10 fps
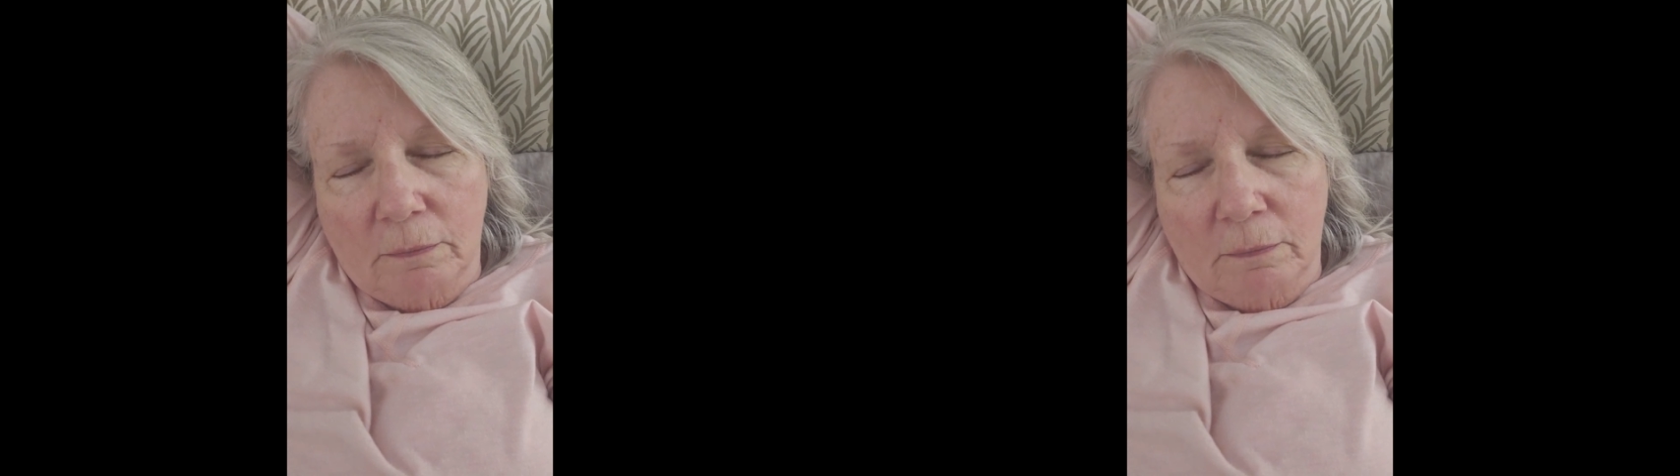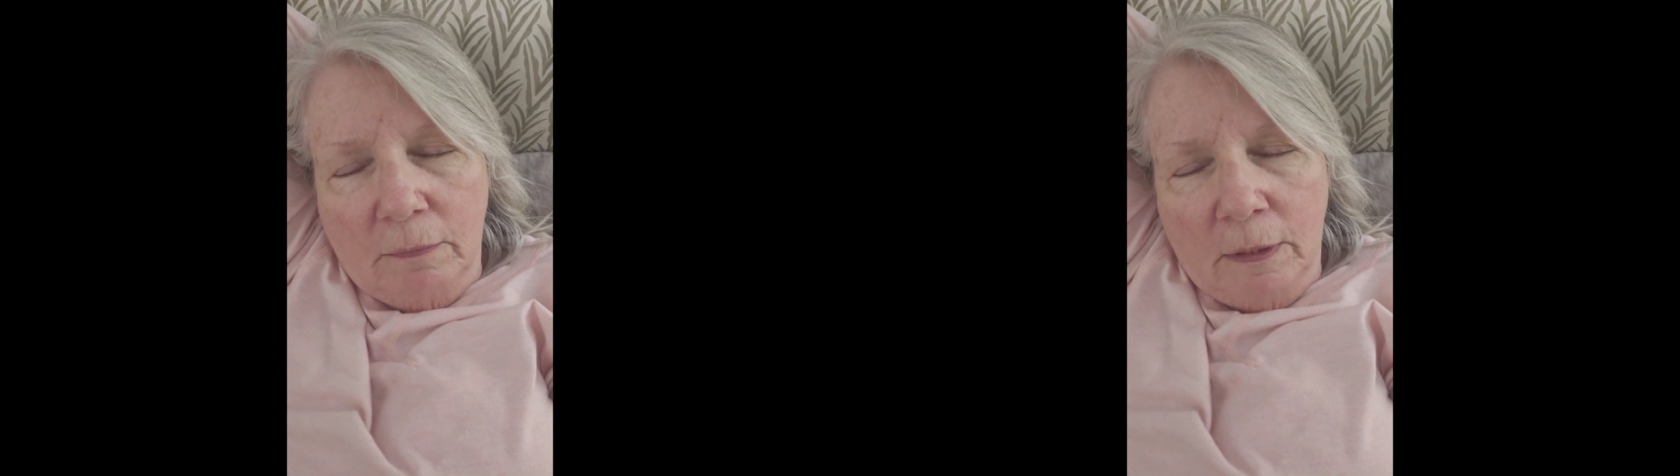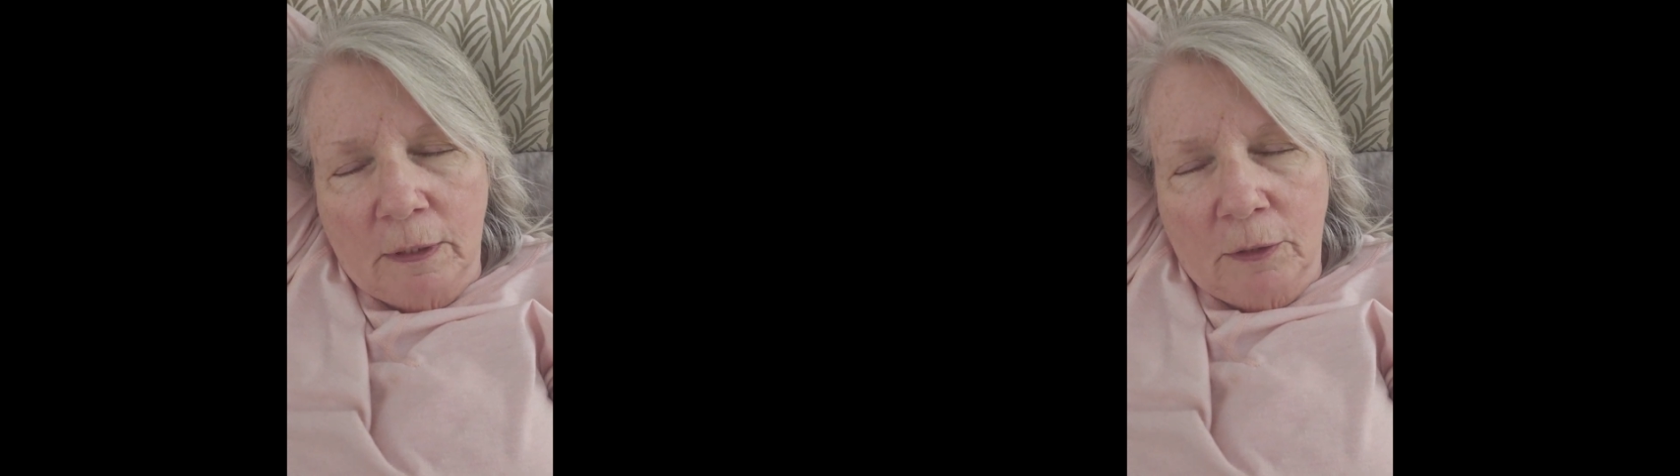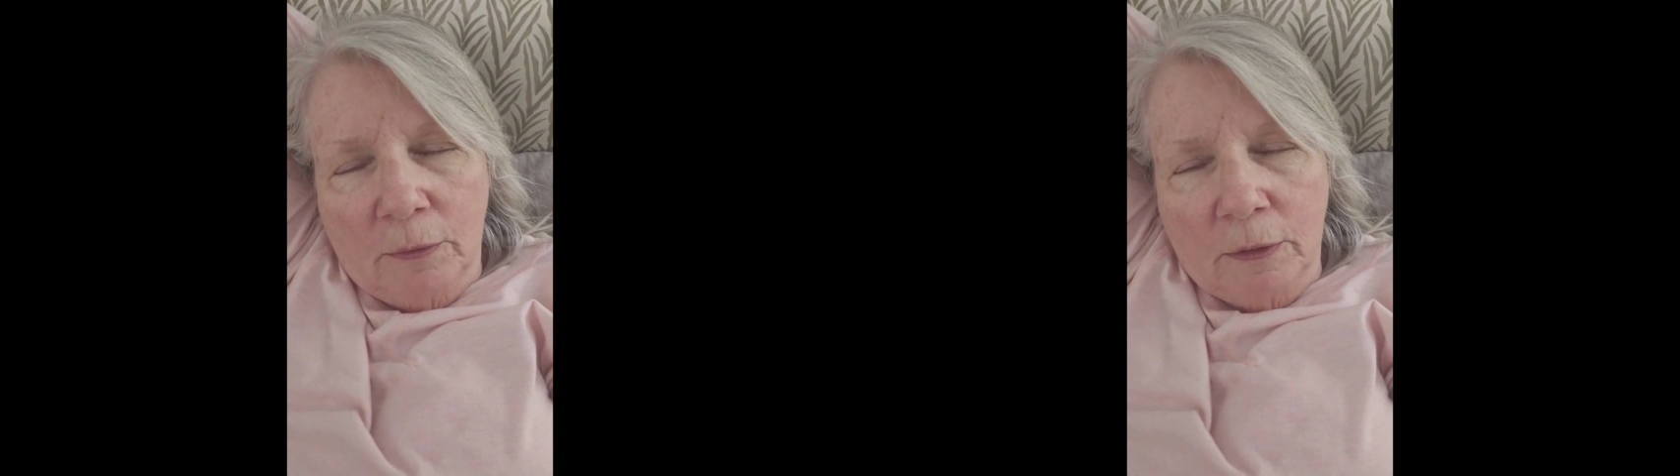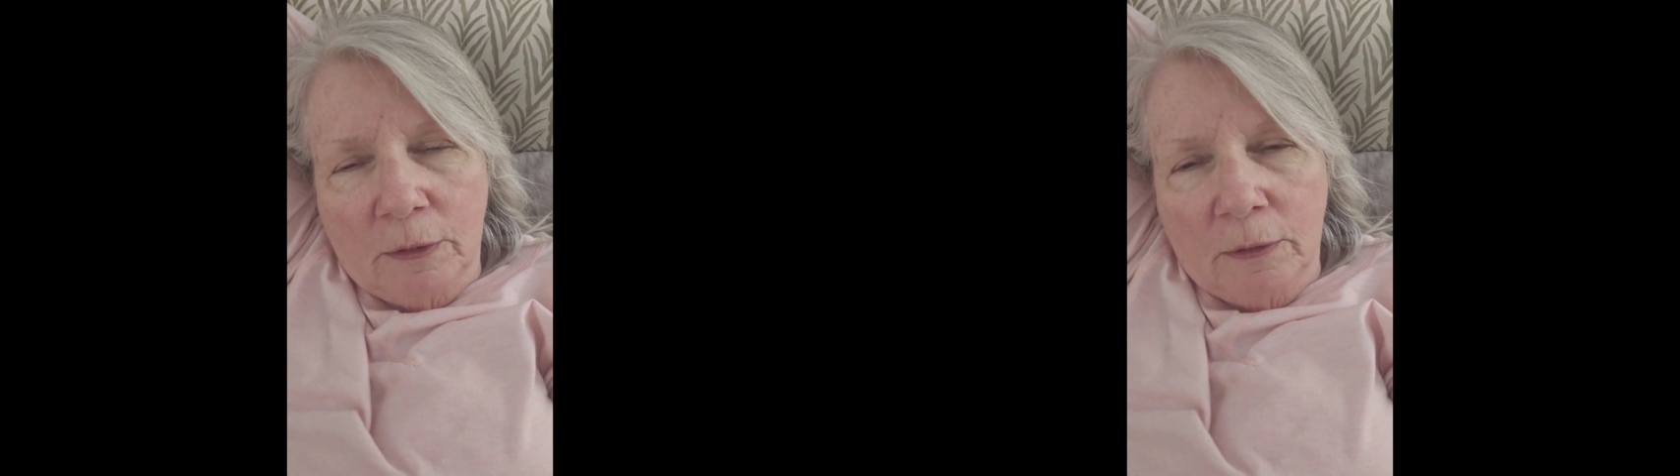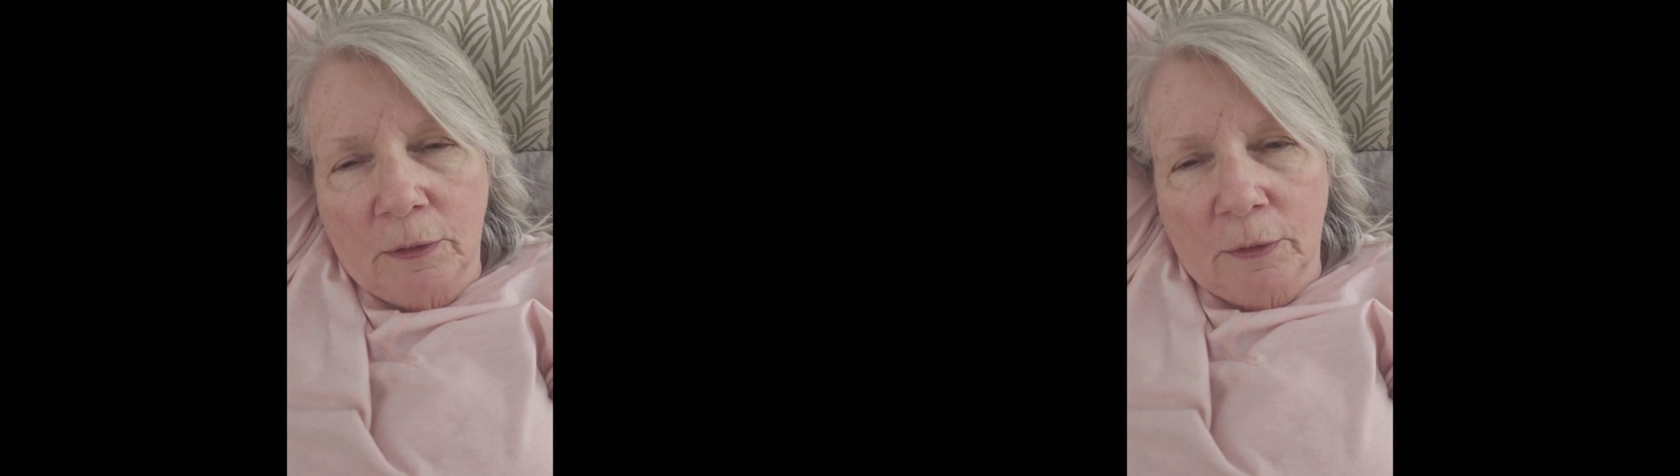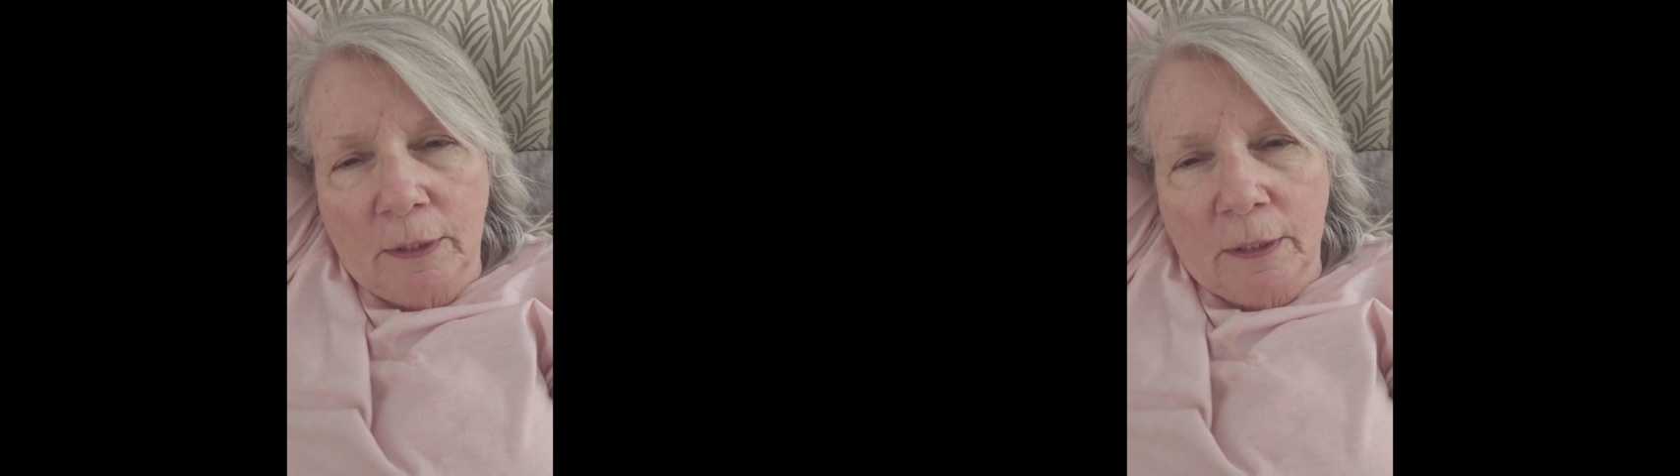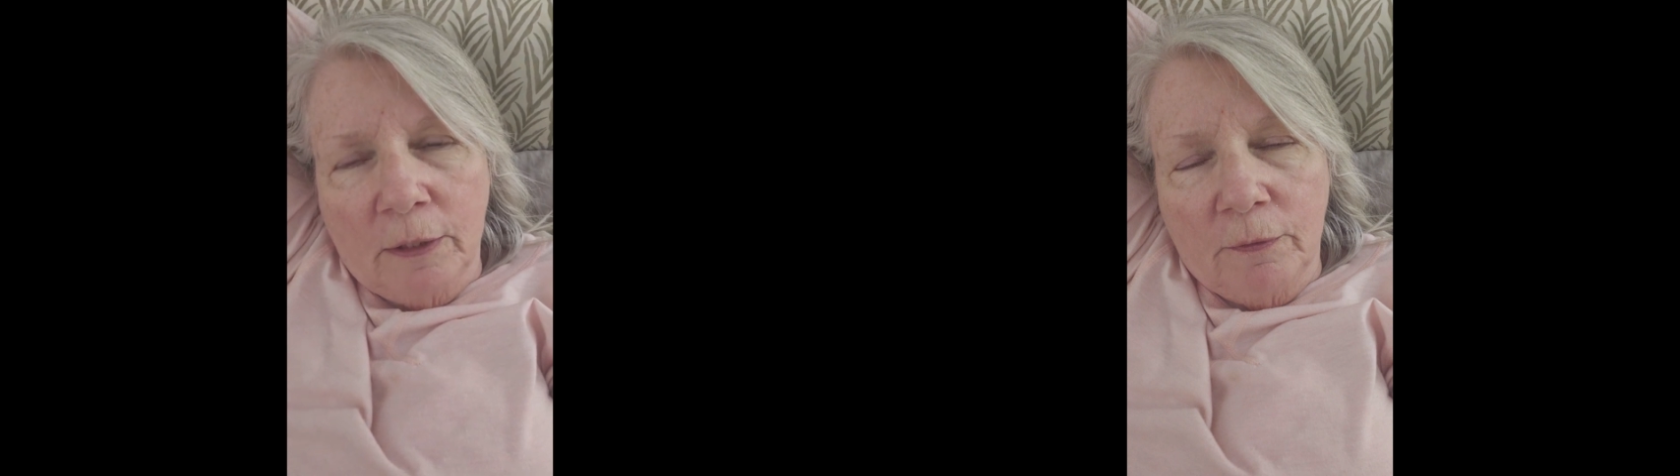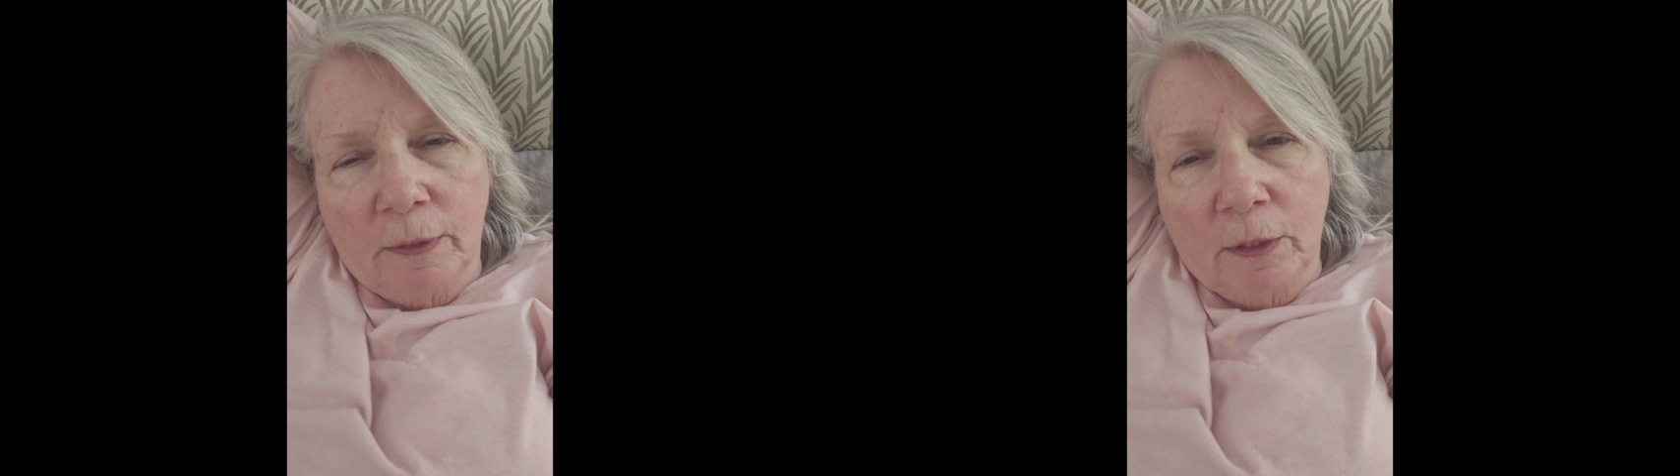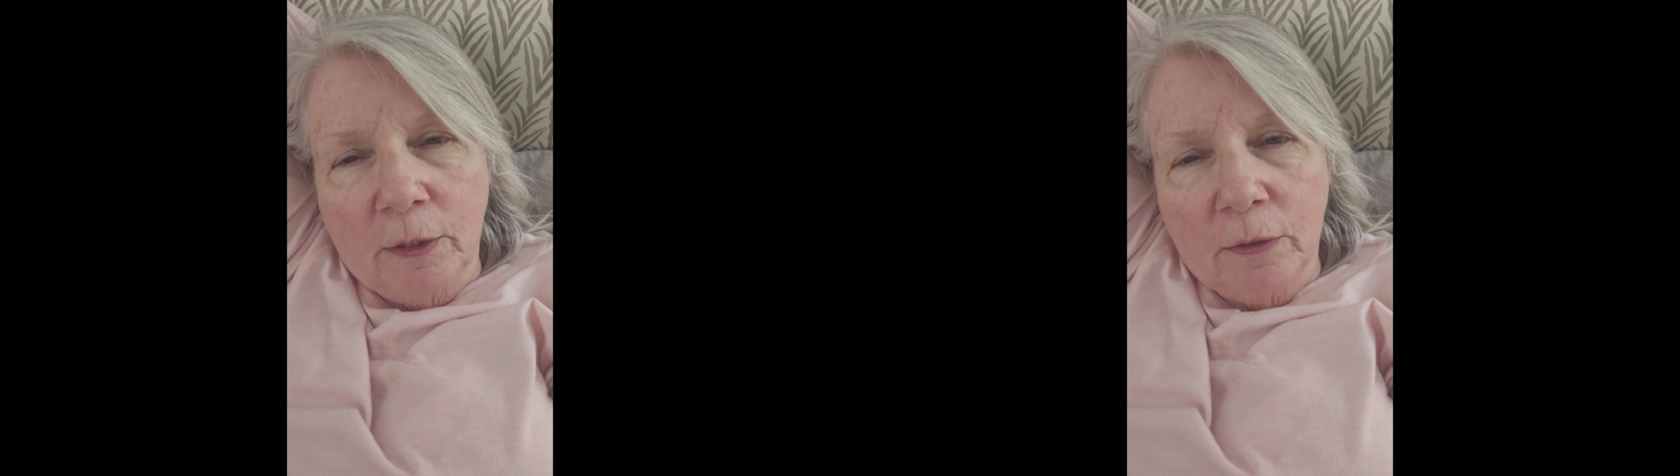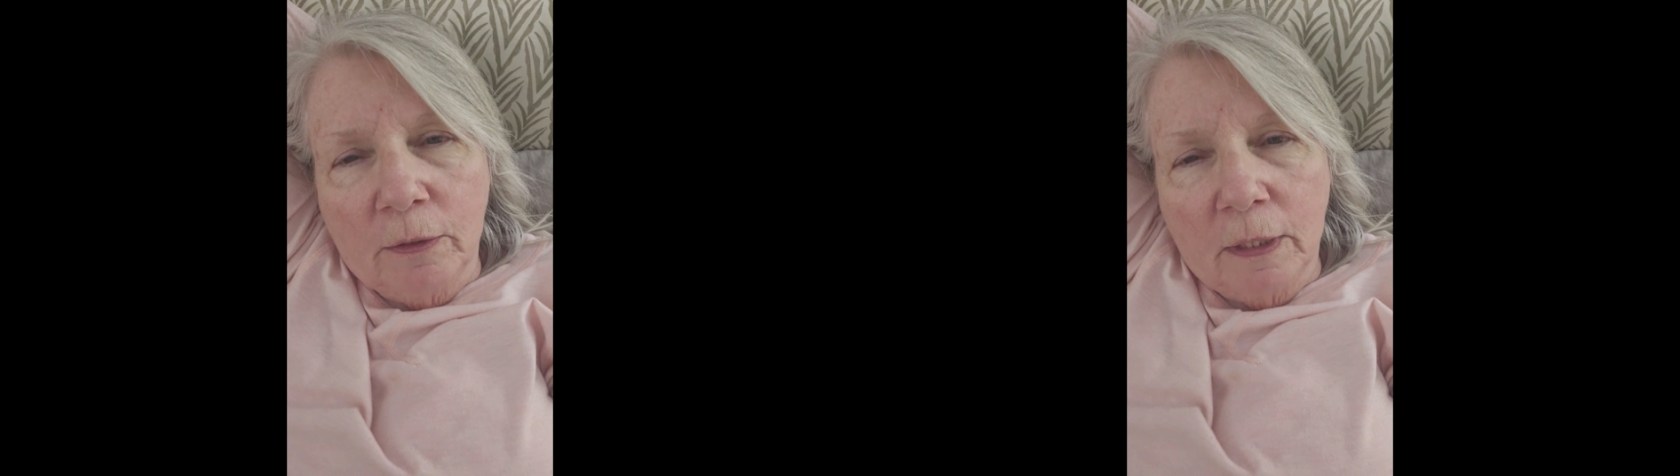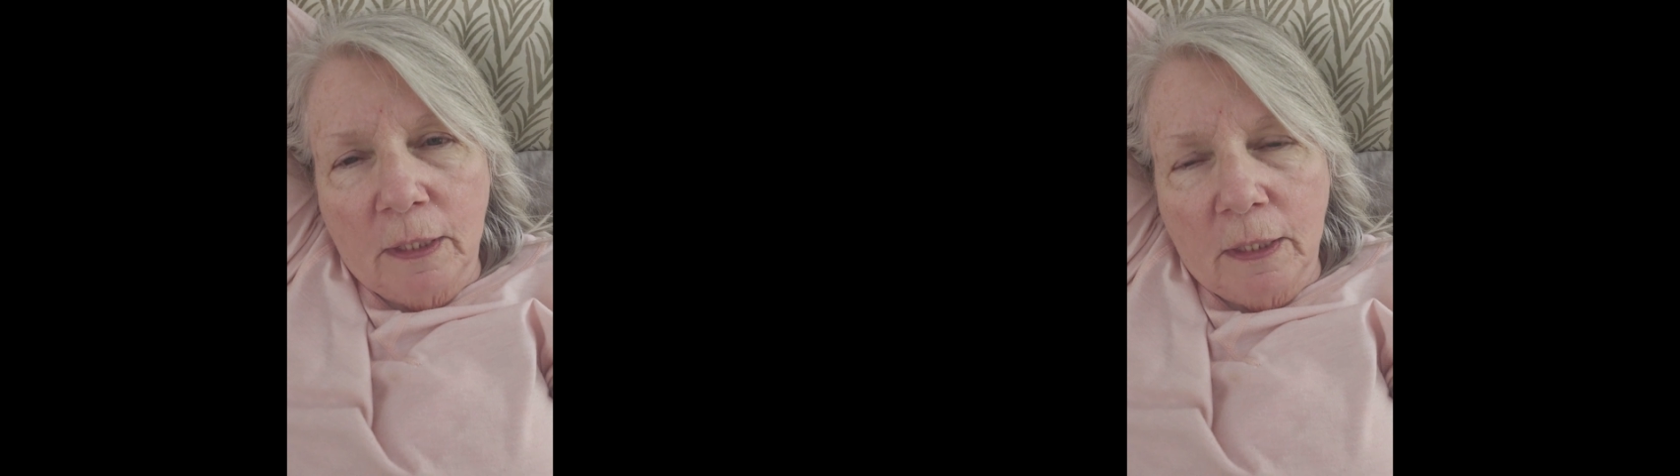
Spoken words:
me to go into near kidney failure.